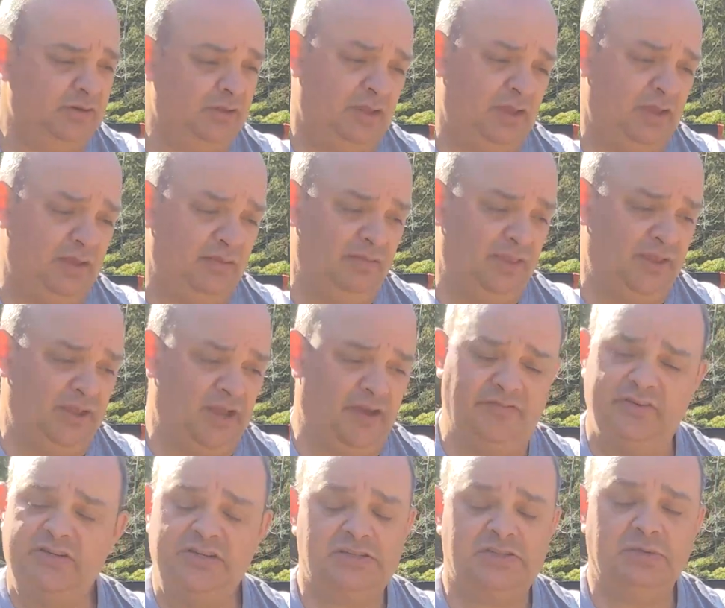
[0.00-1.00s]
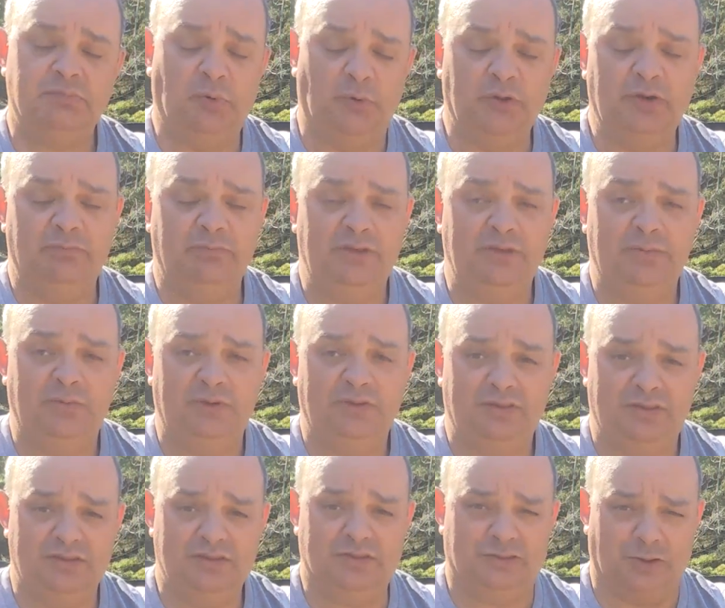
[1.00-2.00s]
and they haven't disappointed me with
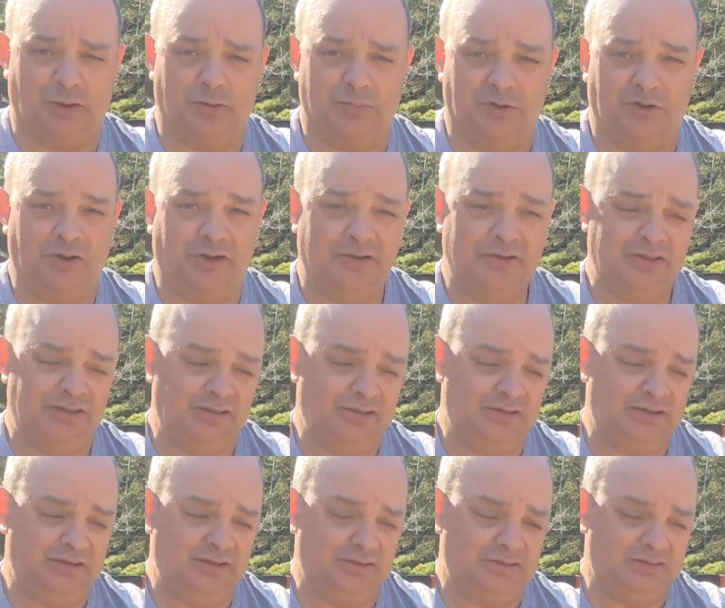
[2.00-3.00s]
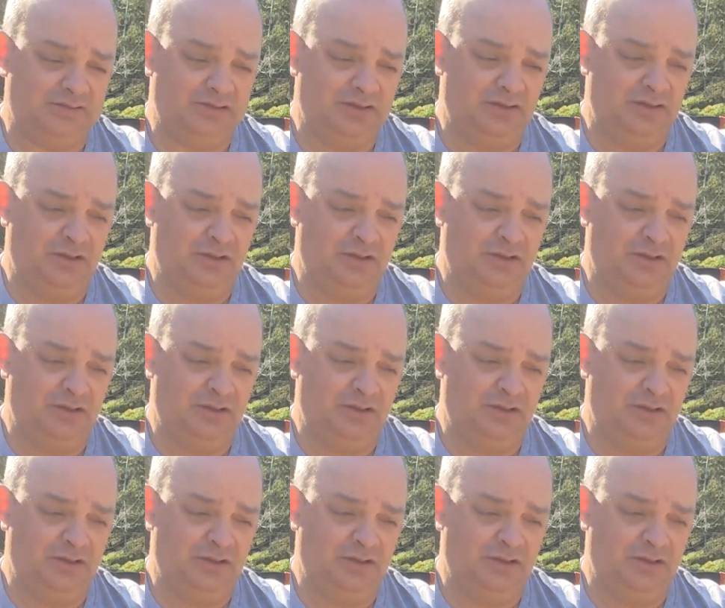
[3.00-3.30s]
this tomahawk. It is